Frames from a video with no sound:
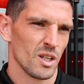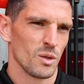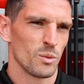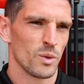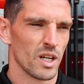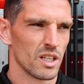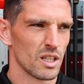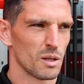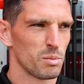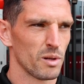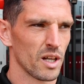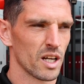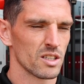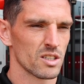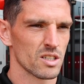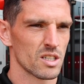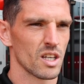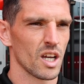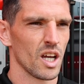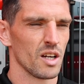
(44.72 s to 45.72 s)
we had a
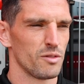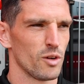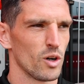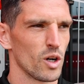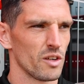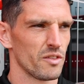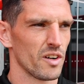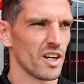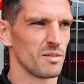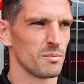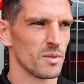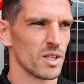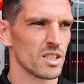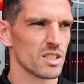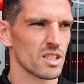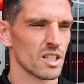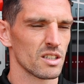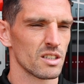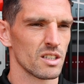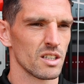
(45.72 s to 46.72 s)
plan just to get 45
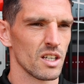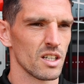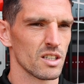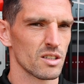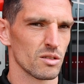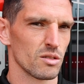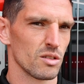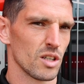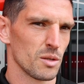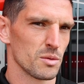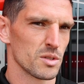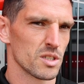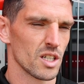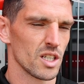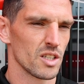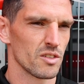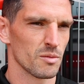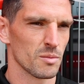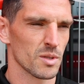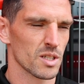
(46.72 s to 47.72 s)
minutes in today, so that was
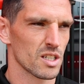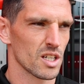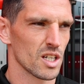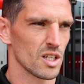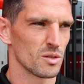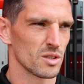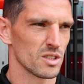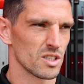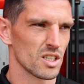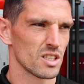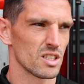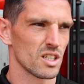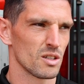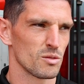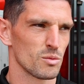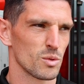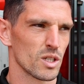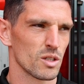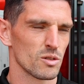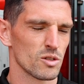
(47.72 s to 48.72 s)
nice for myself. And as you
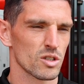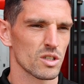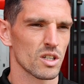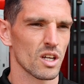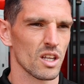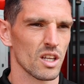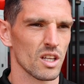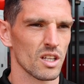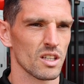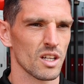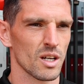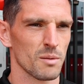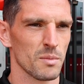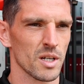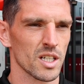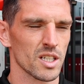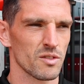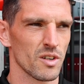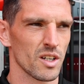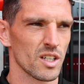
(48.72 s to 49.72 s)
said, we can just get that
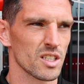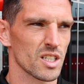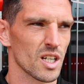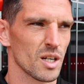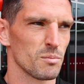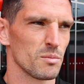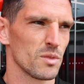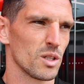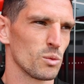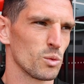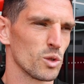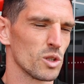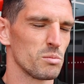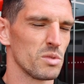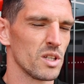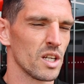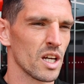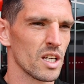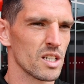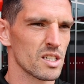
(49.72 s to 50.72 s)
match fitness up. It
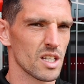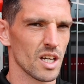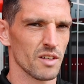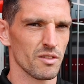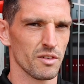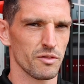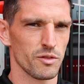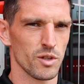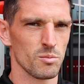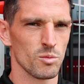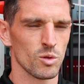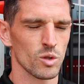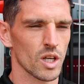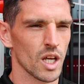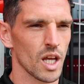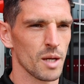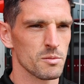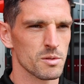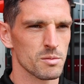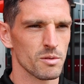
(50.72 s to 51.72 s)
would be nice to have a few more
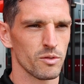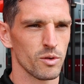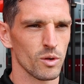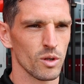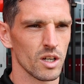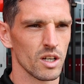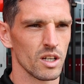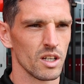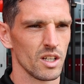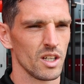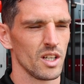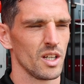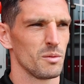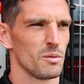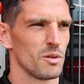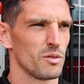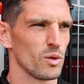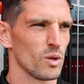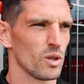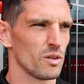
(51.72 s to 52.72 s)
games before
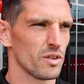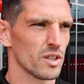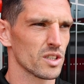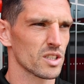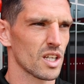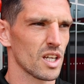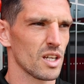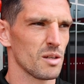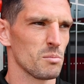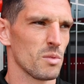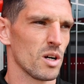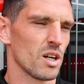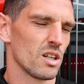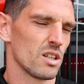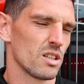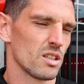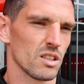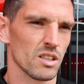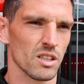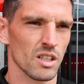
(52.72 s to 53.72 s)
the first game,
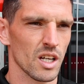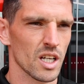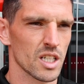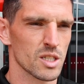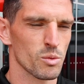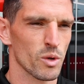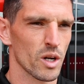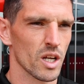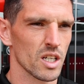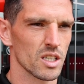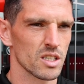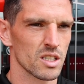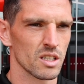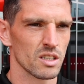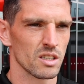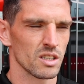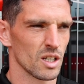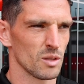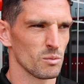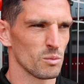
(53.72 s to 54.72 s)
but that is what it is,
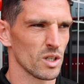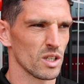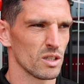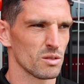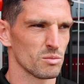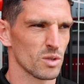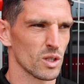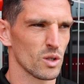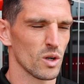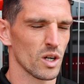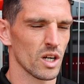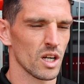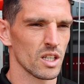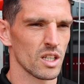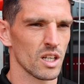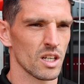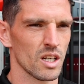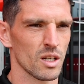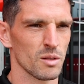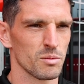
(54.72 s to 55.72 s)
and we go
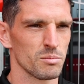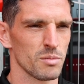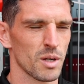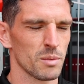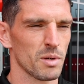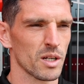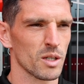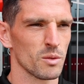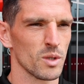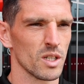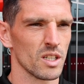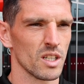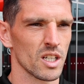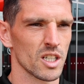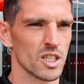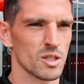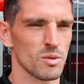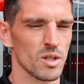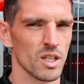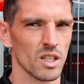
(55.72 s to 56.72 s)
ahead into a big week
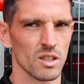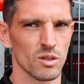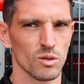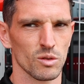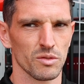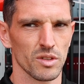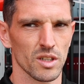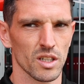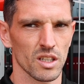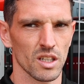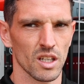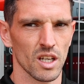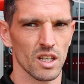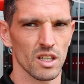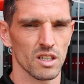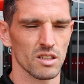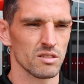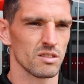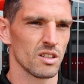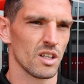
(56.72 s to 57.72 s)
next week, and hopefully I can
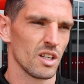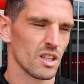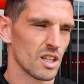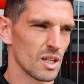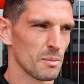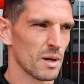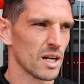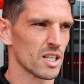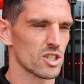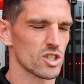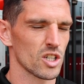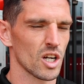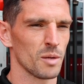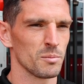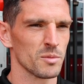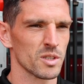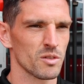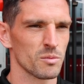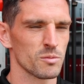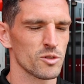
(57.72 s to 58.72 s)
get the match
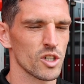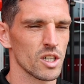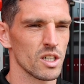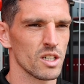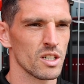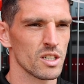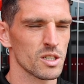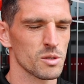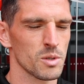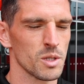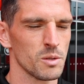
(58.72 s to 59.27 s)
sharpness from training as